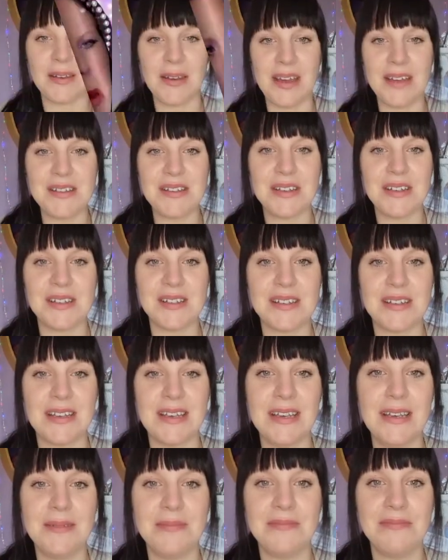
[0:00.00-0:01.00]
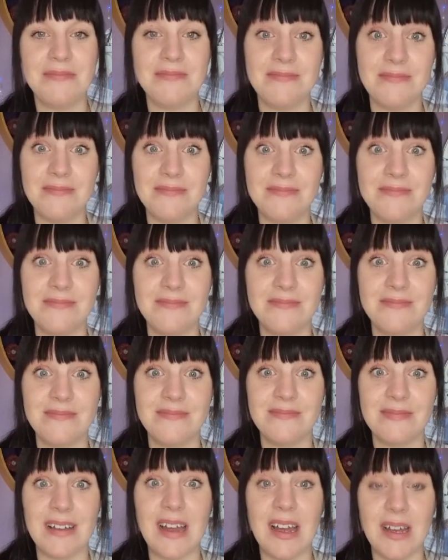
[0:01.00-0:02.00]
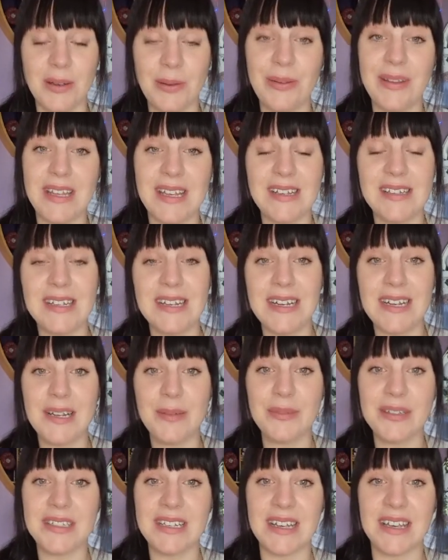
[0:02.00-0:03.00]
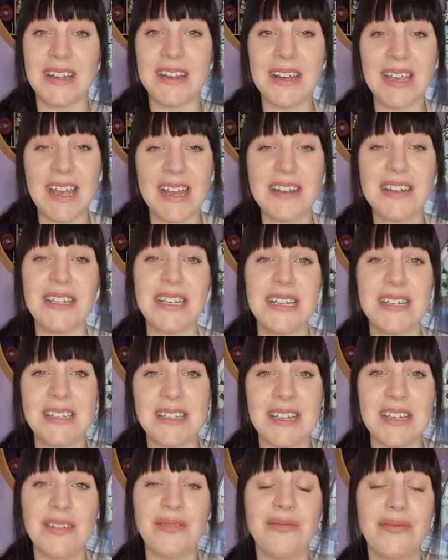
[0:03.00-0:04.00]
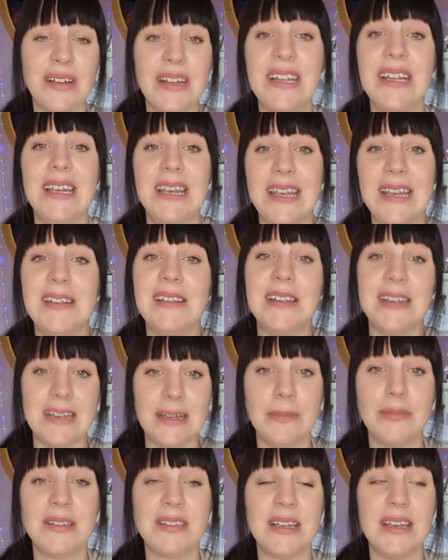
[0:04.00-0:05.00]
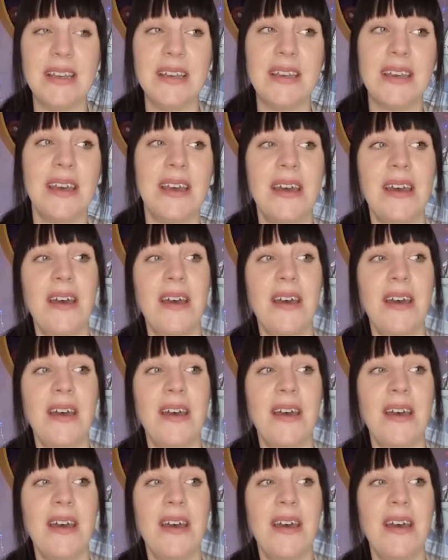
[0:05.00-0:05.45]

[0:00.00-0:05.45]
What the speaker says: As you can see, I was eating lipstick and I actually did really eat a lipstick.